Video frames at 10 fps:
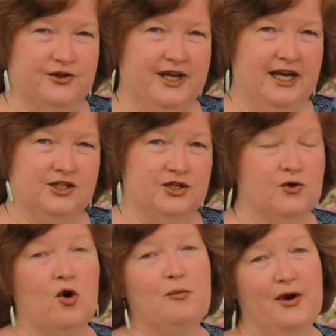to their
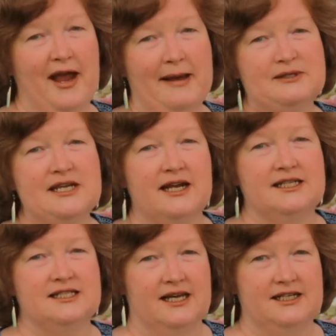kitchen, or perhaps not
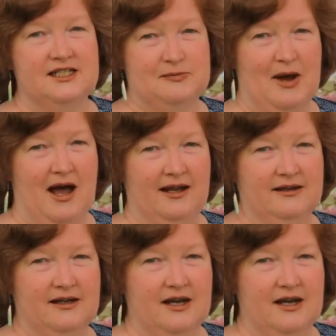a sunny spot.